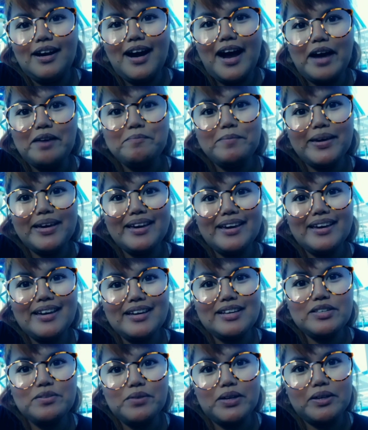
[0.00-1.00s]
Hi
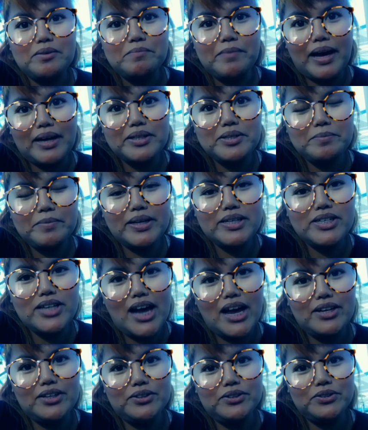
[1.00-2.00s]
Bess, welcome back to my
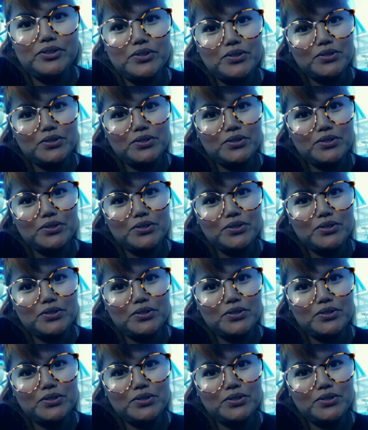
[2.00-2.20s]
channel.